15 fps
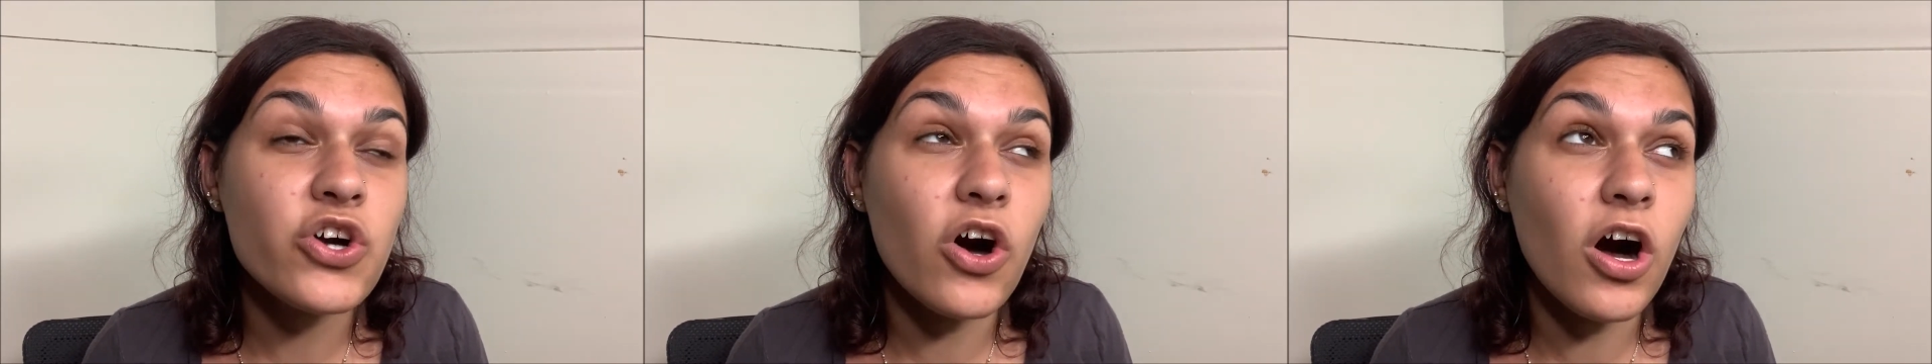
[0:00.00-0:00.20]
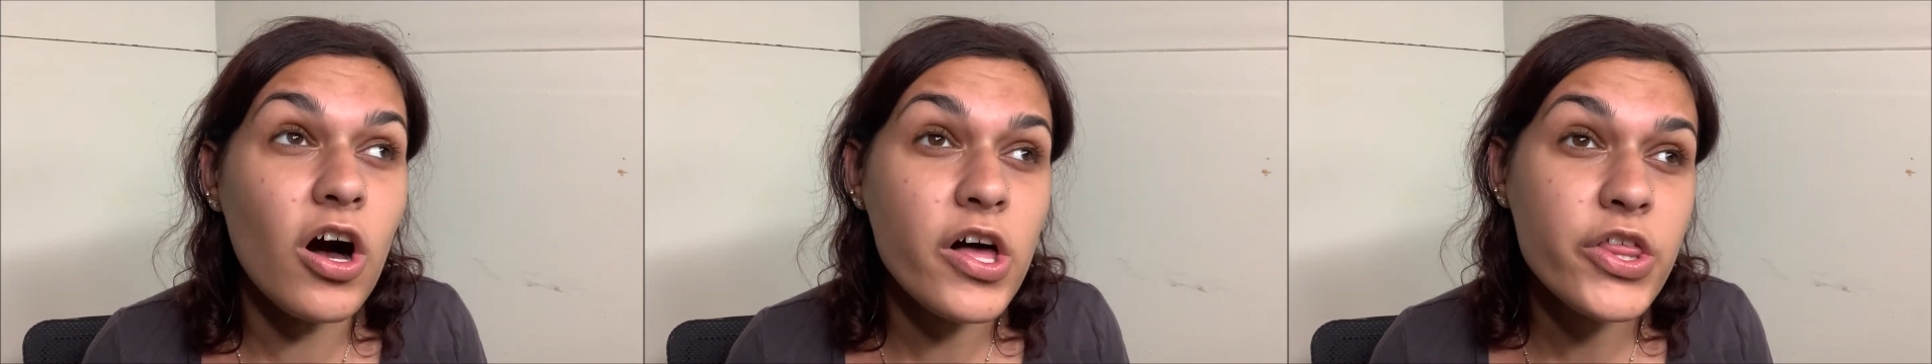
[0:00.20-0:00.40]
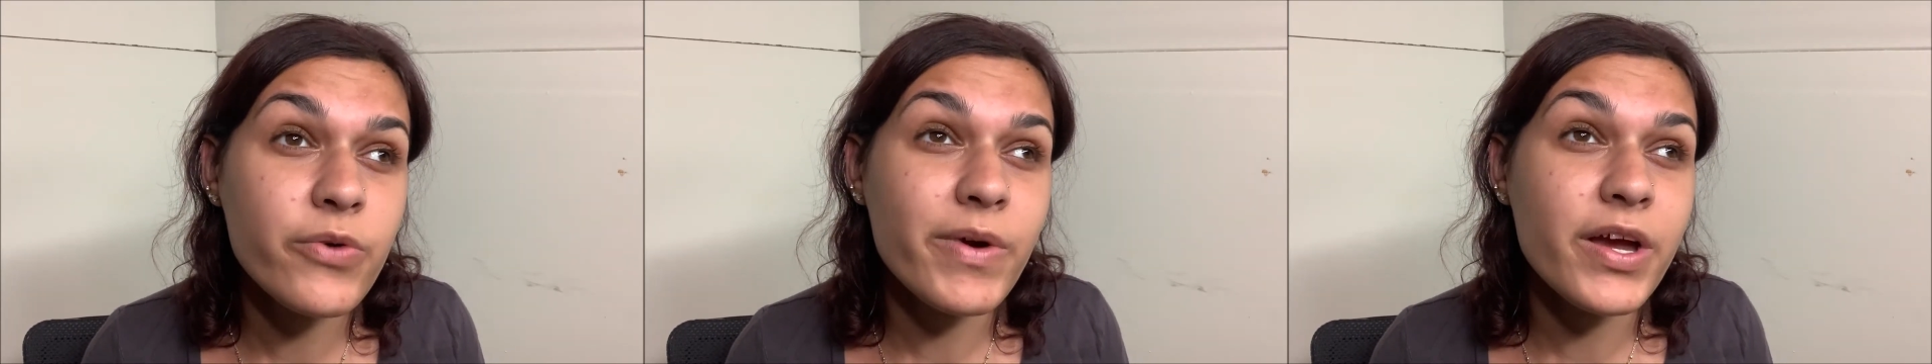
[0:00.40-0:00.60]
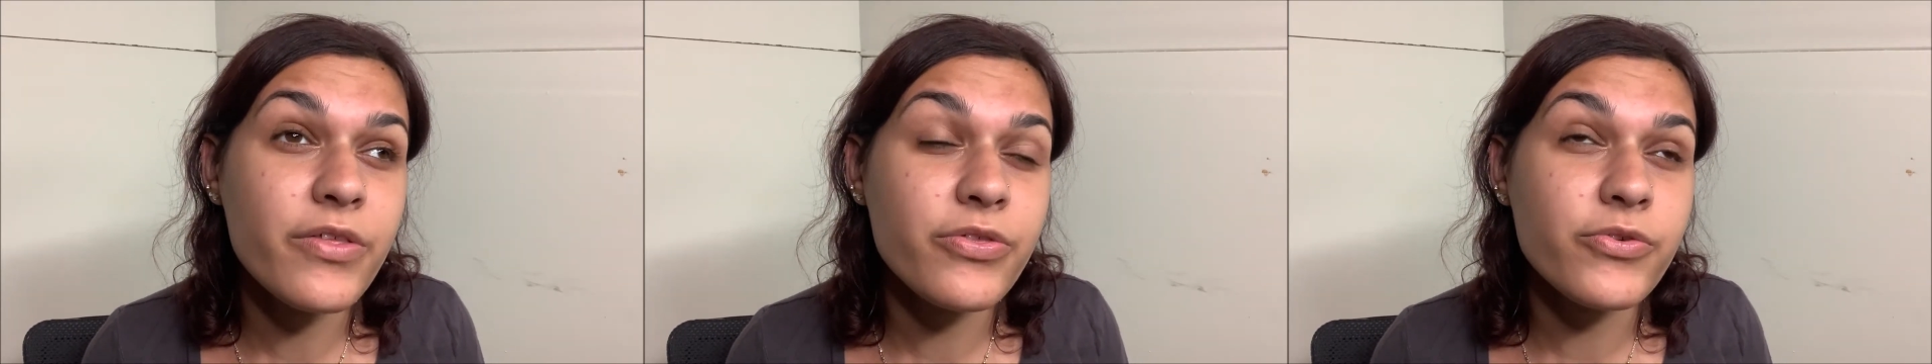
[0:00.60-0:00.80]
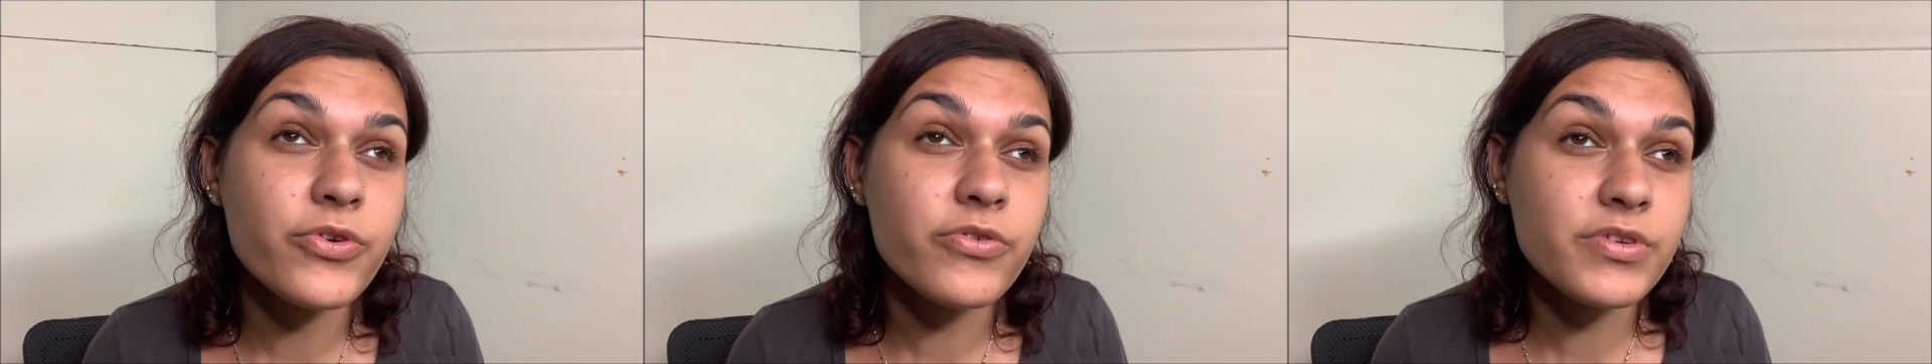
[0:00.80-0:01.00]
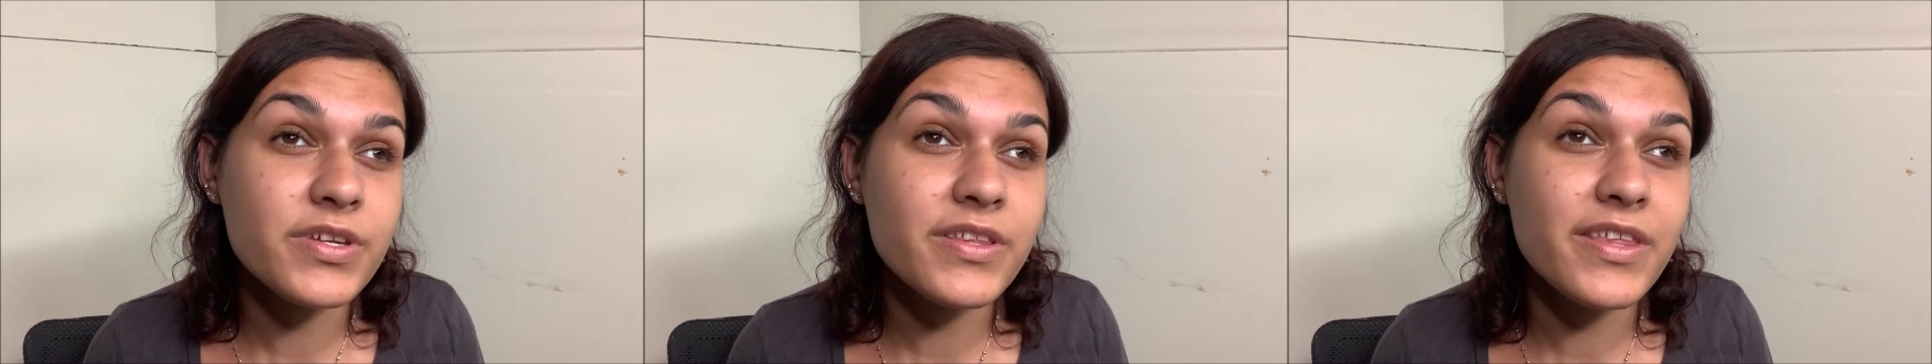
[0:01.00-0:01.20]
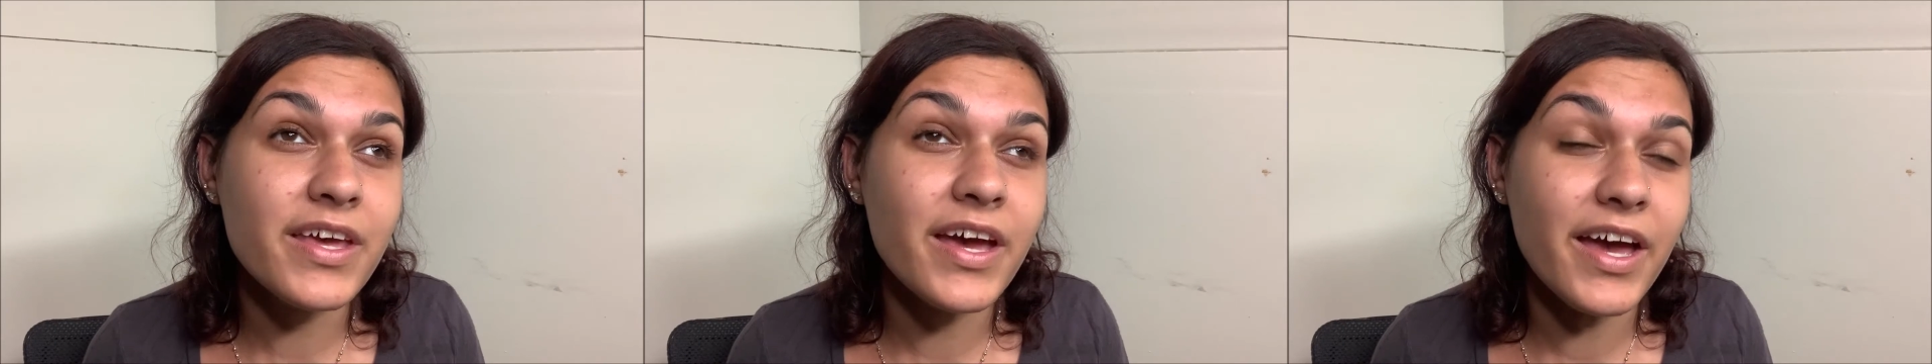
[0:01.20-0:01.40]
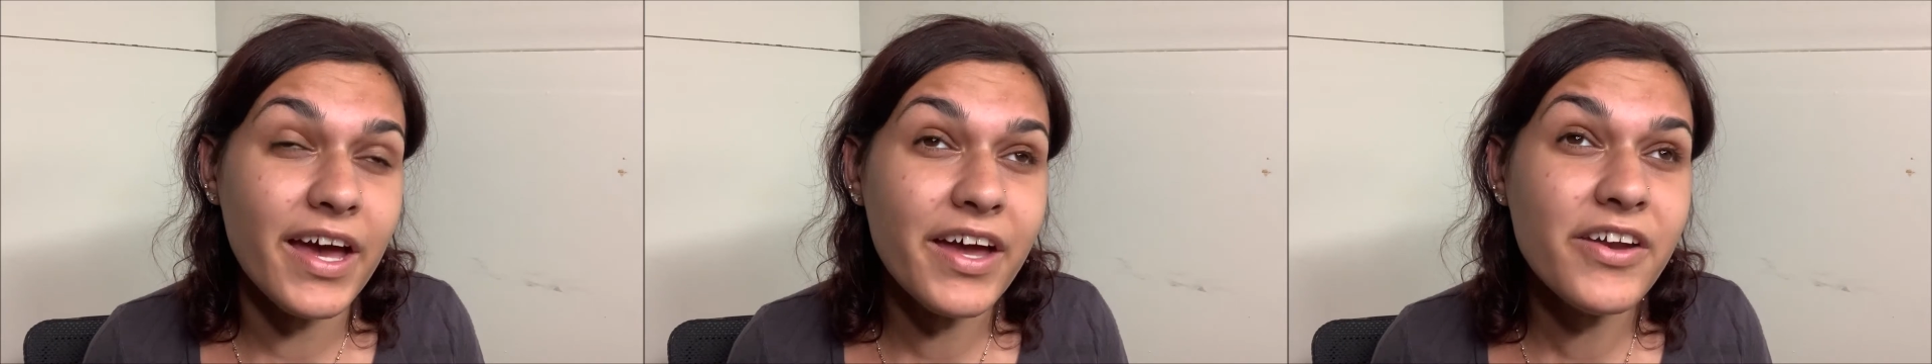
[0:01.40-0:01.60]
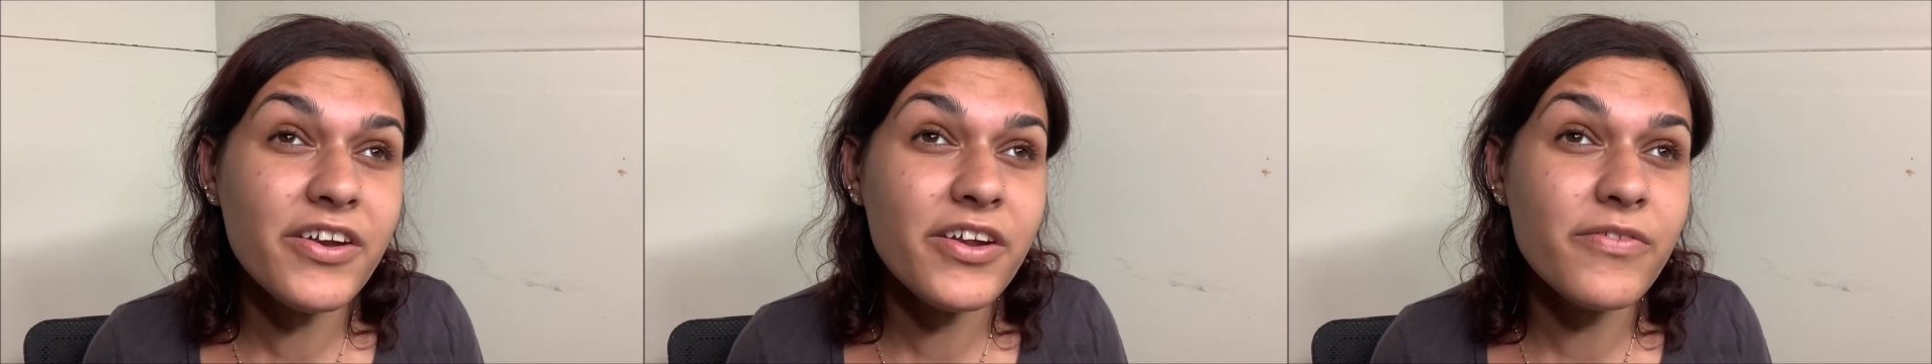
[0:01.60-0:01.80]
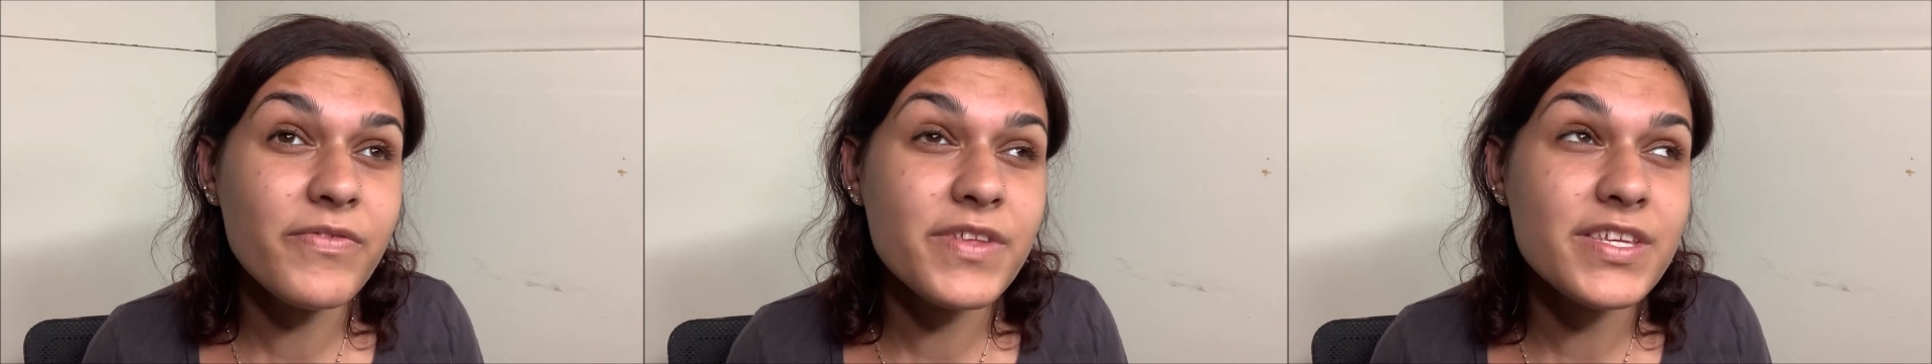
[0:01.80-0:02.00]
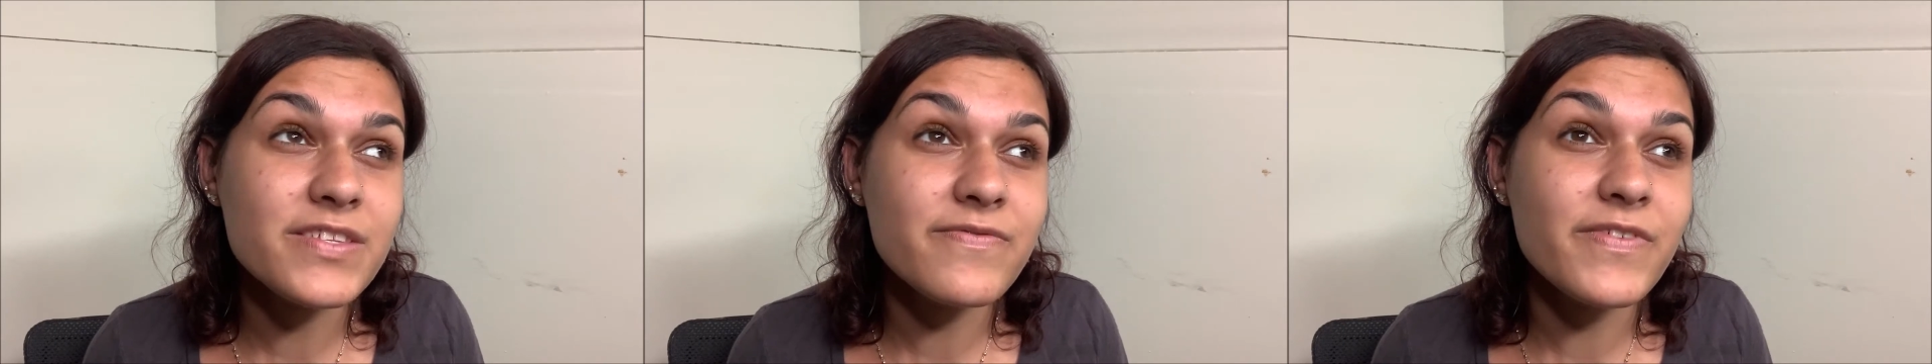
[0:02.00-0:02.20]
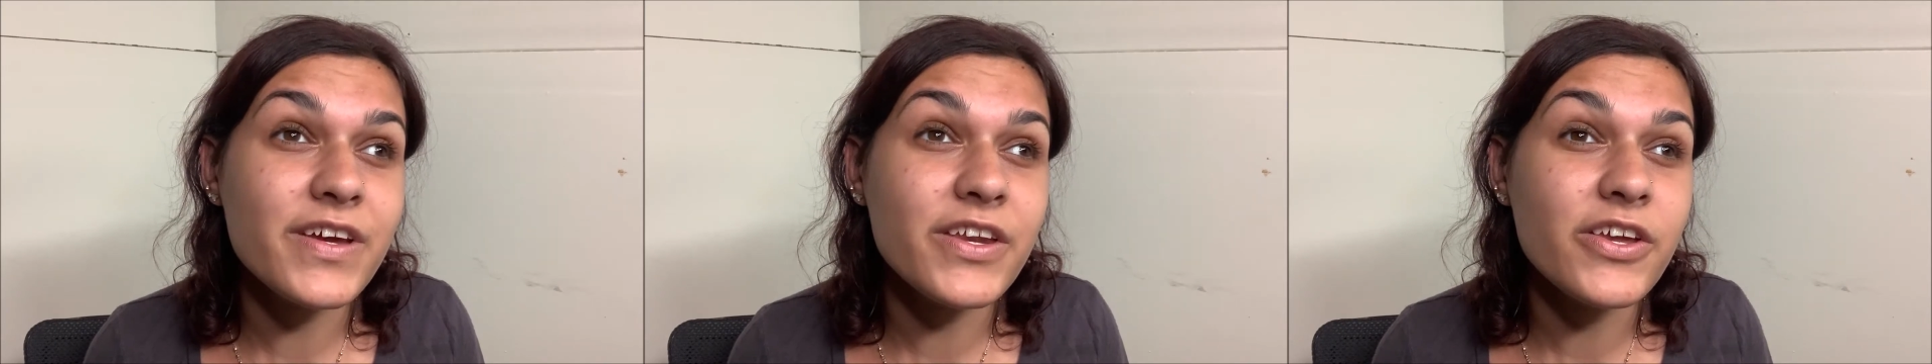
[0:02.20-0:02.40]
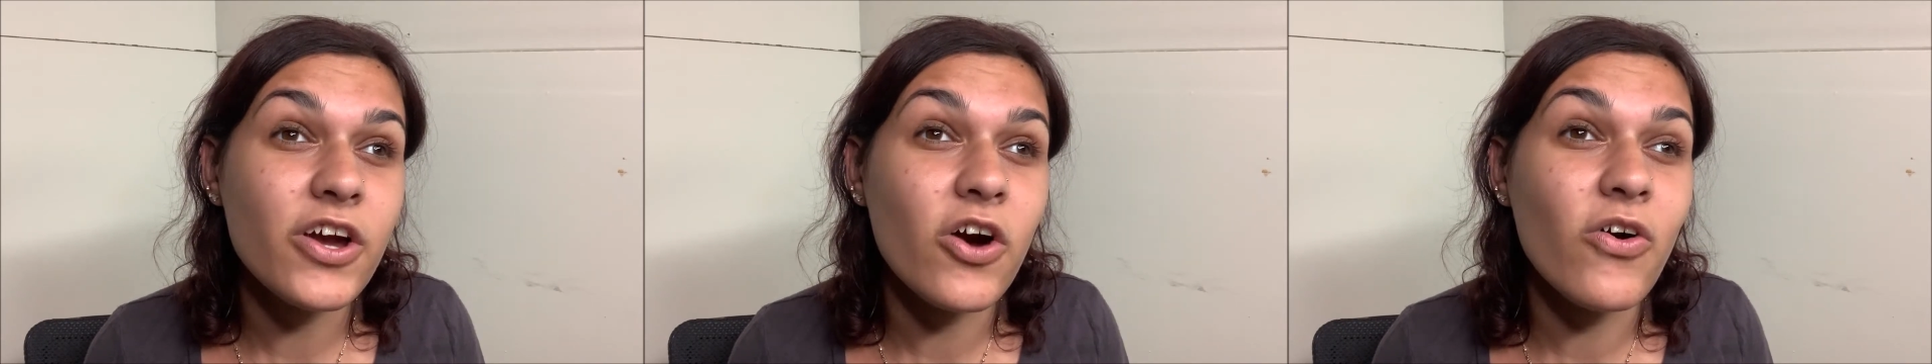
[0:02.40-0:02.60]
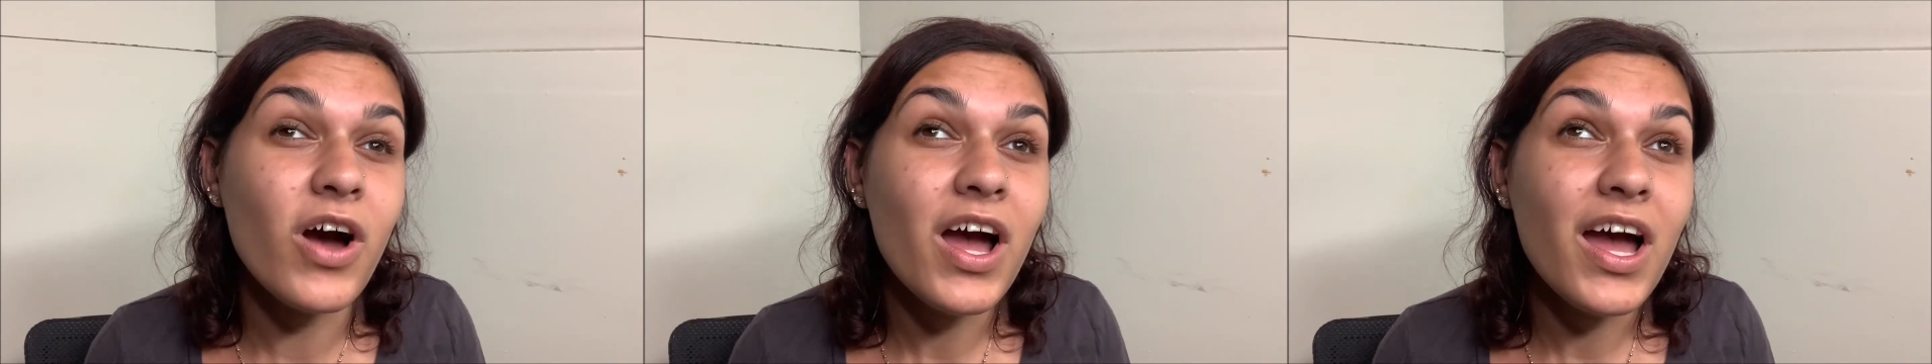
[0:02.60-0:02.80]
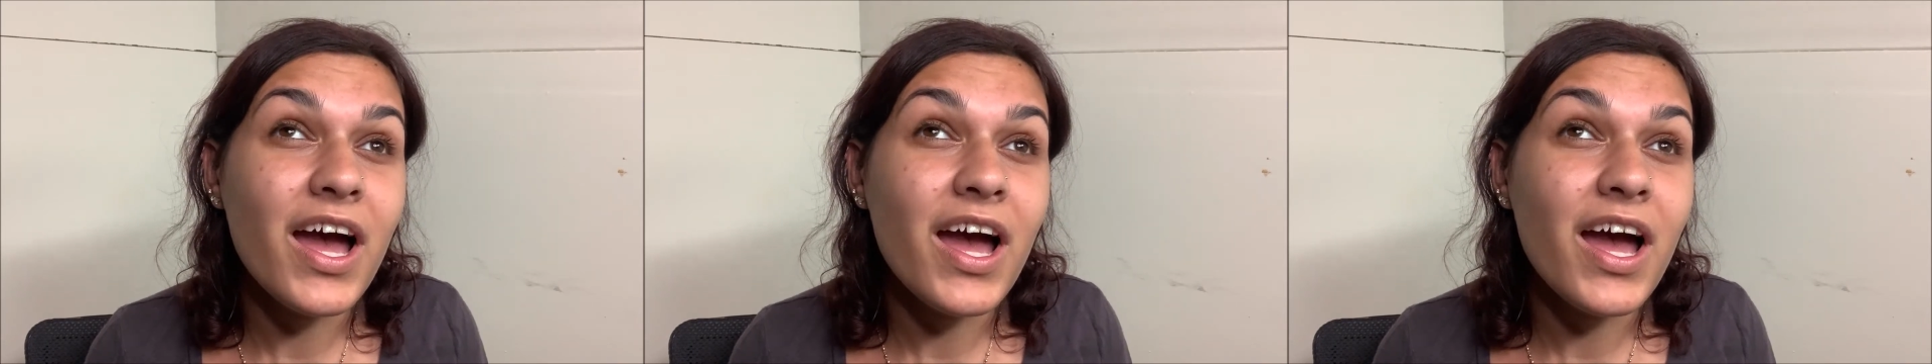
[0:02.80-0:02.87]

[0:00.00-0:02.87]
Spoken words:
all the way through to the end of this video